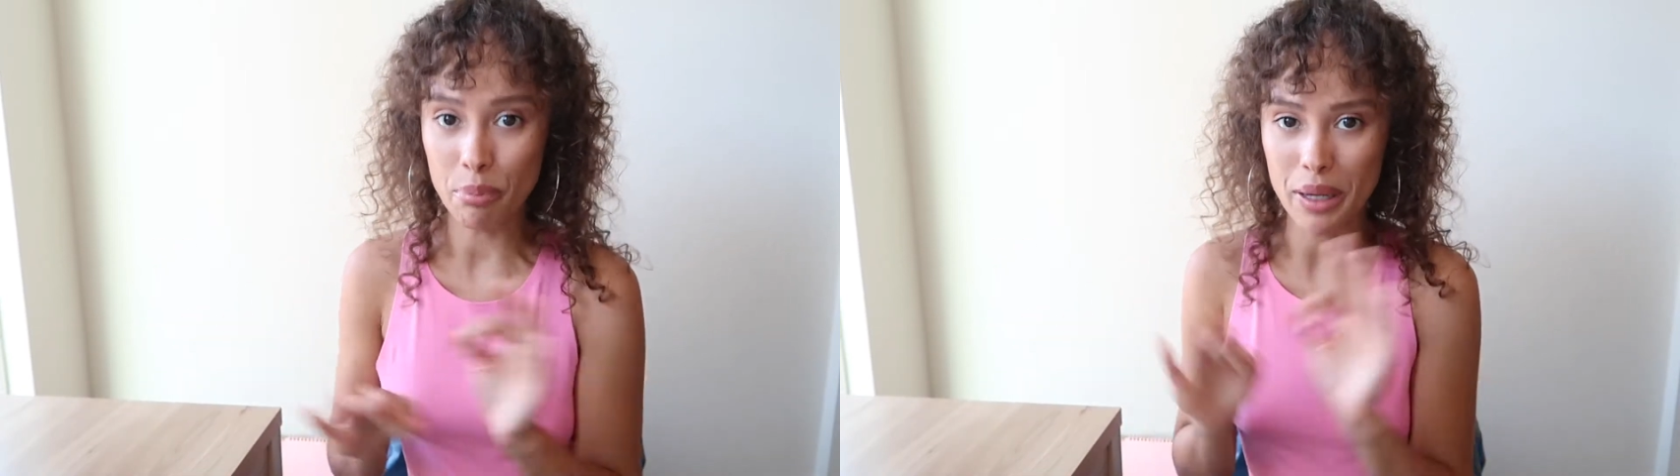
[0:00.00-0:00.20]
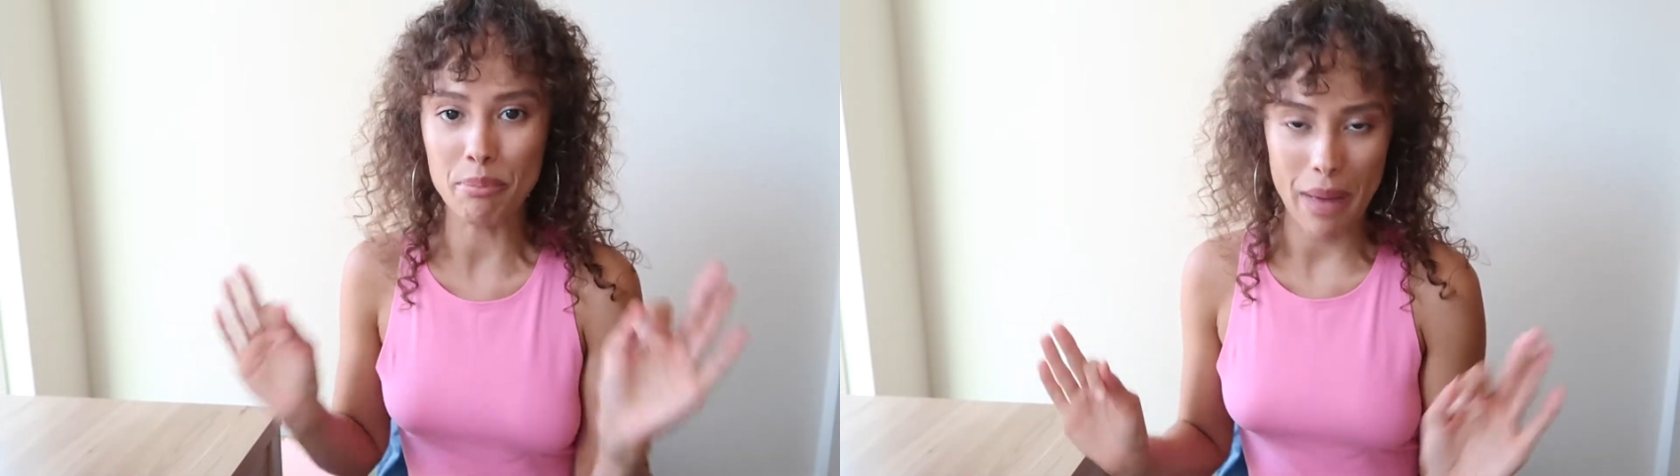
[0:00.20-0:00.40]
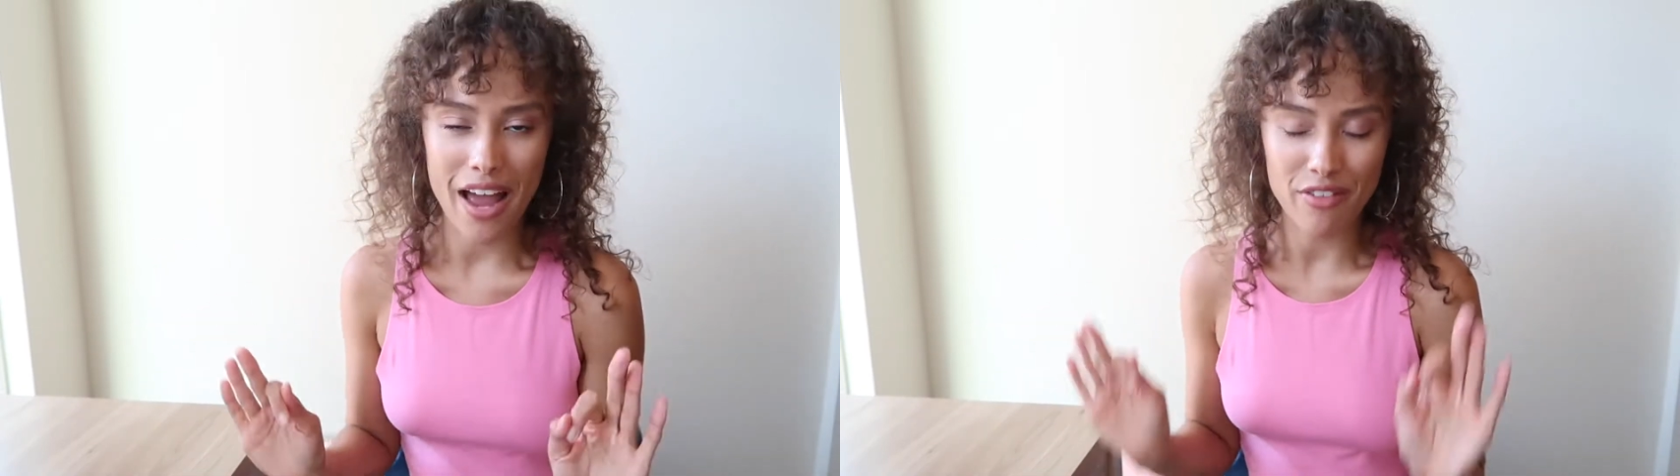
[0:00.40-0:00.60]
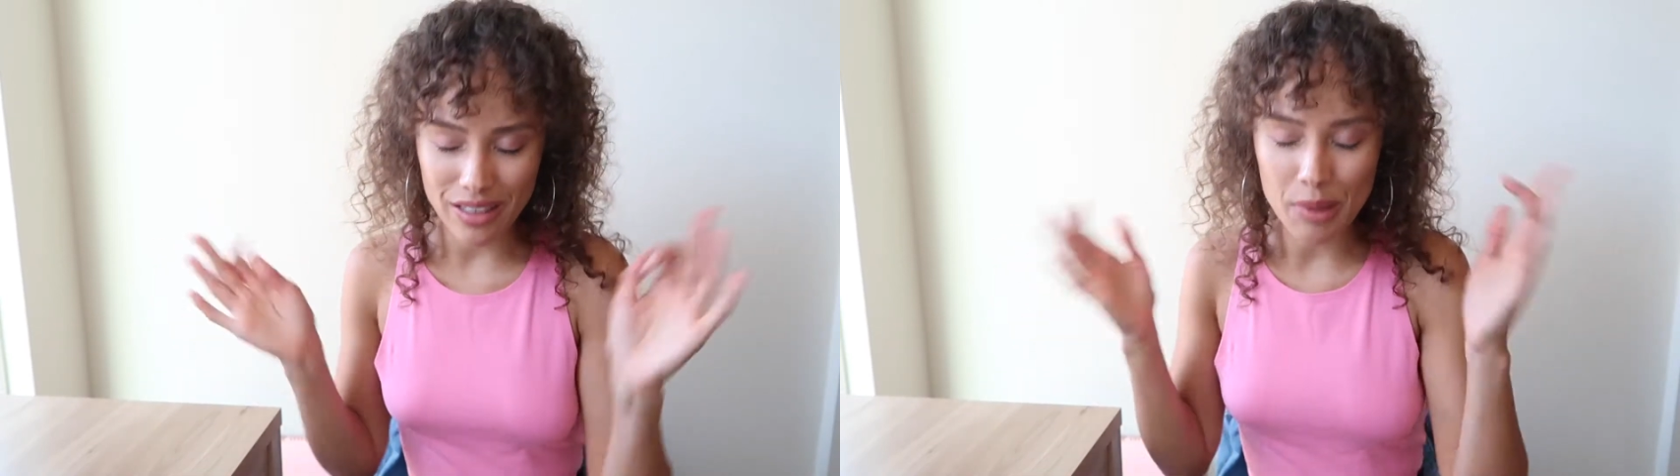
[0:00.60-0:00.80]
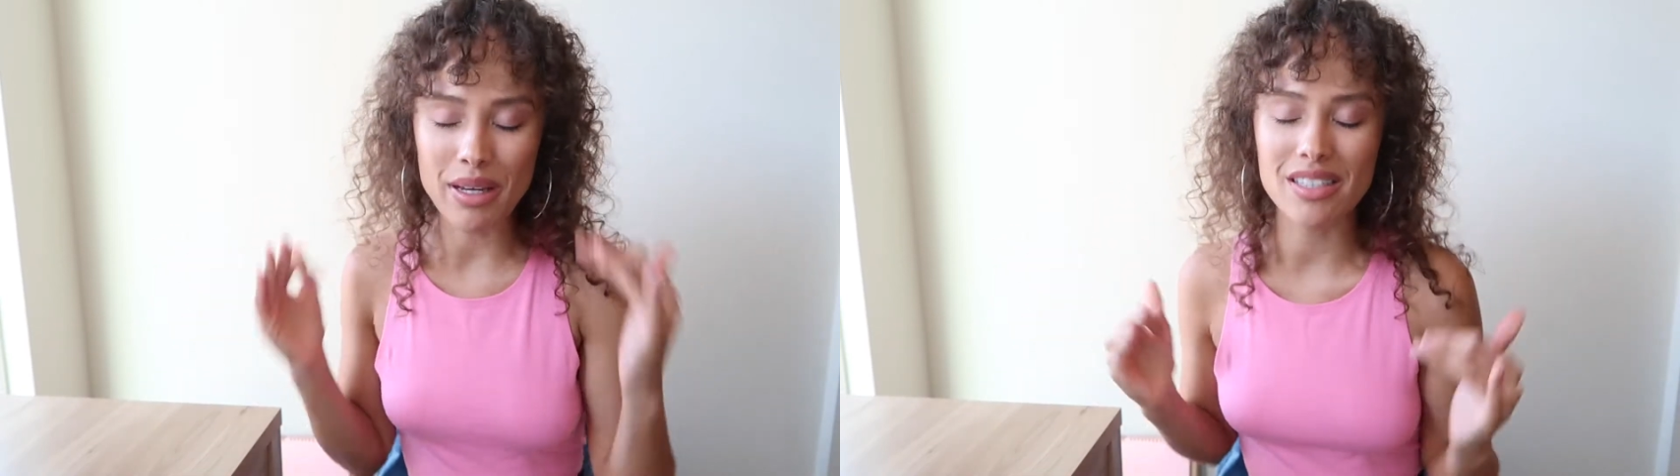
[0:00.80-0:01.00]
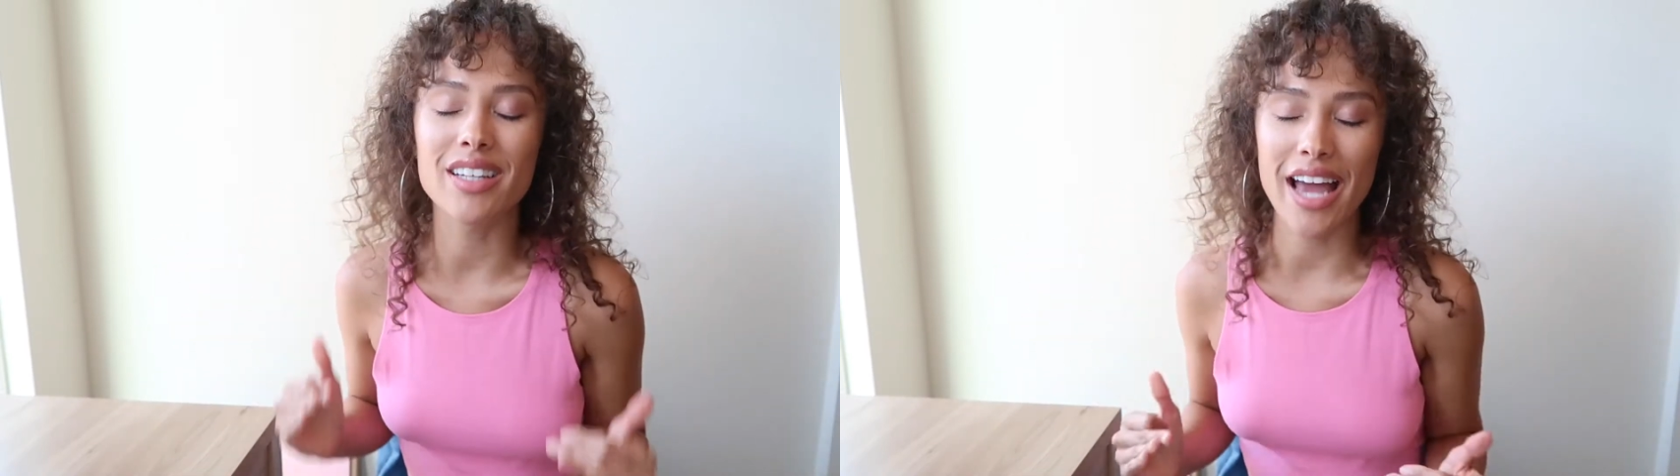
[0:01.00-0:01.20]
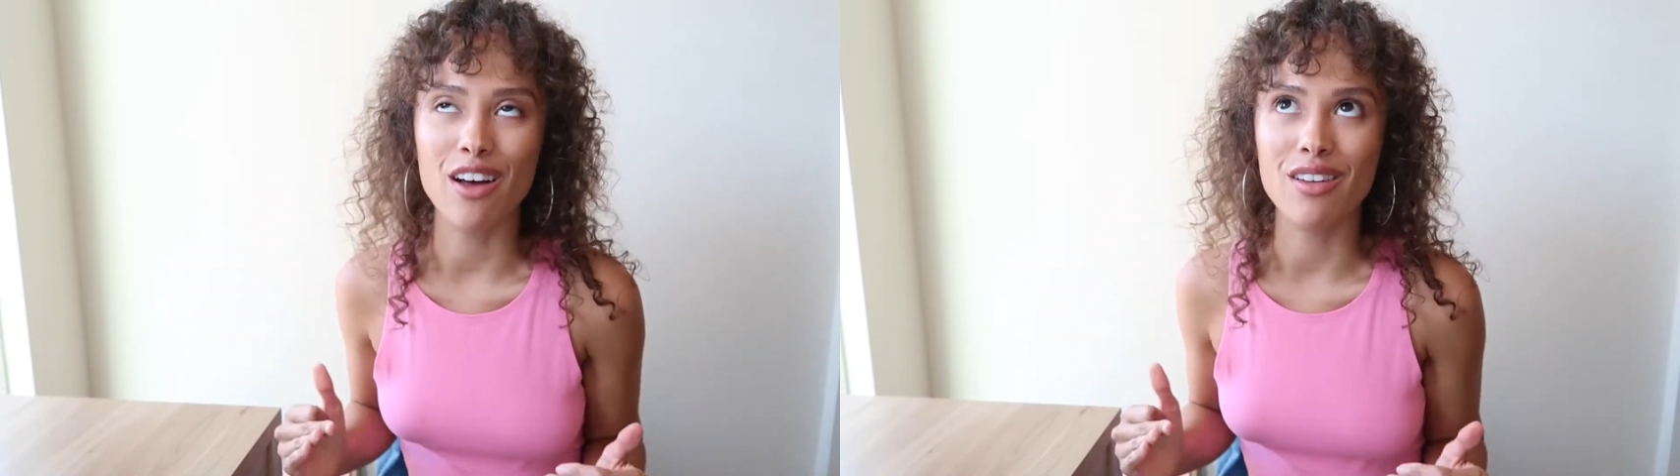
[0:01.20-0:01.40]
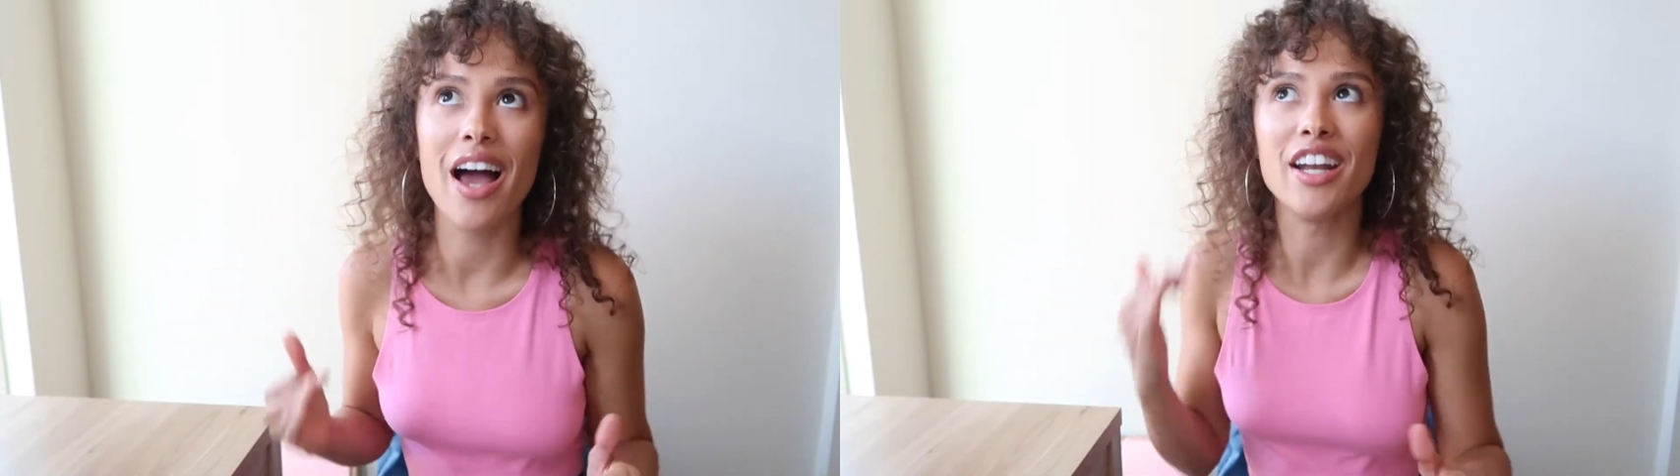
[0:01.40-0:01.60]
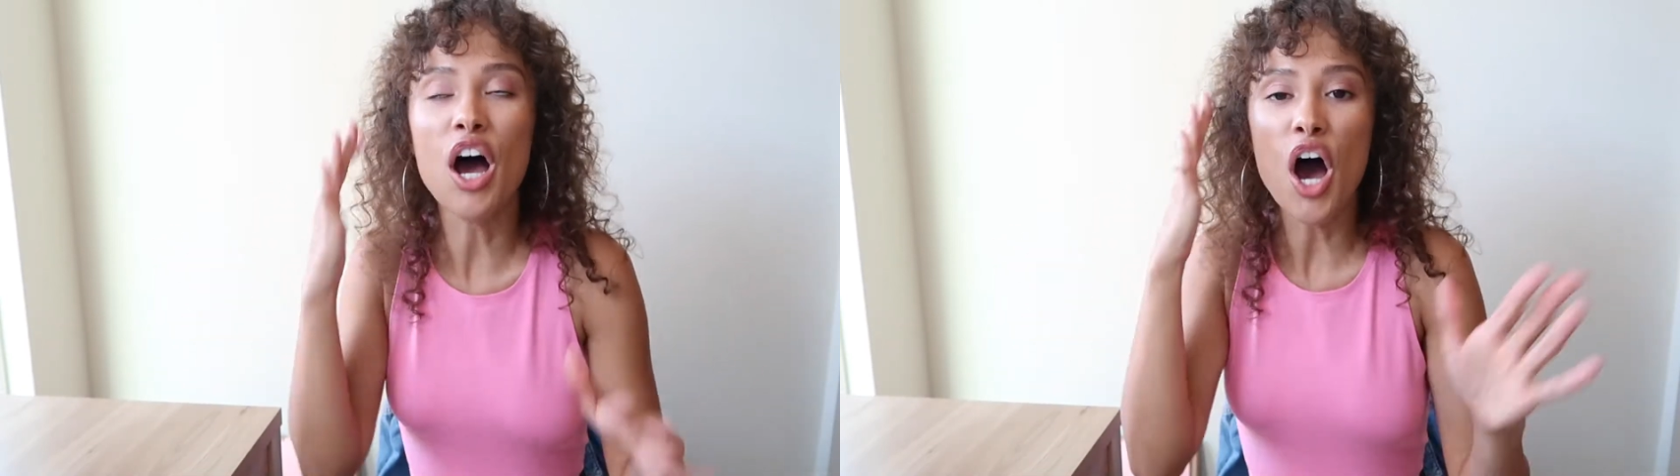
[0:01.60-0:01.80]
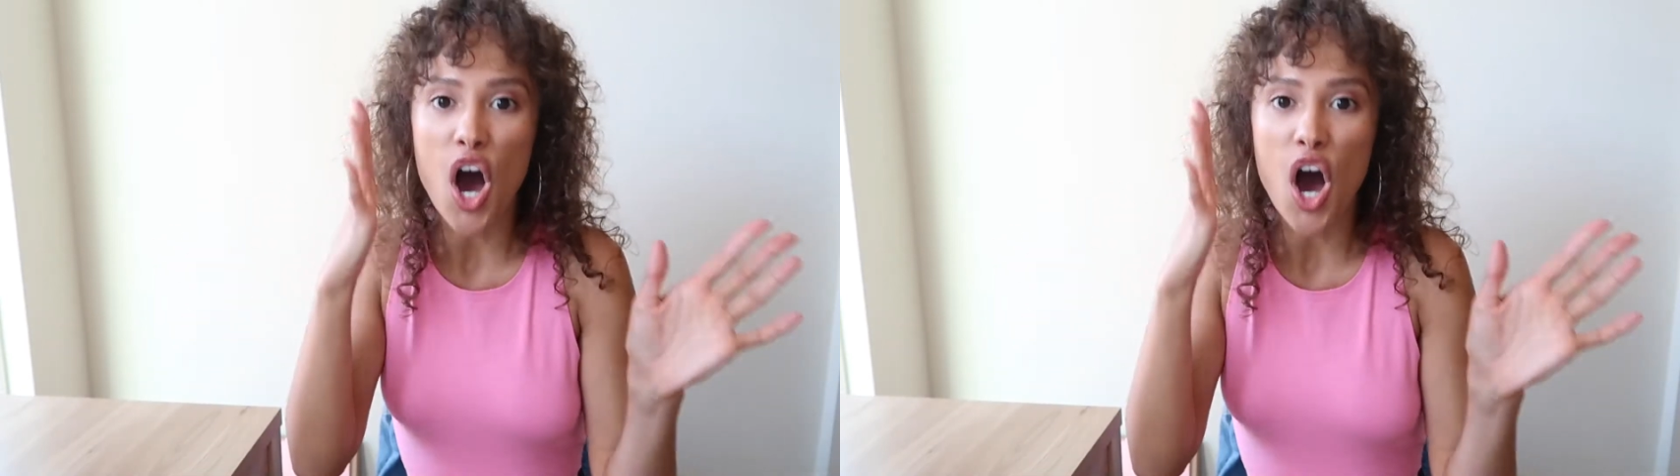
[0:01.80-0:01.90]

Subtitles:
but I have like a basic outline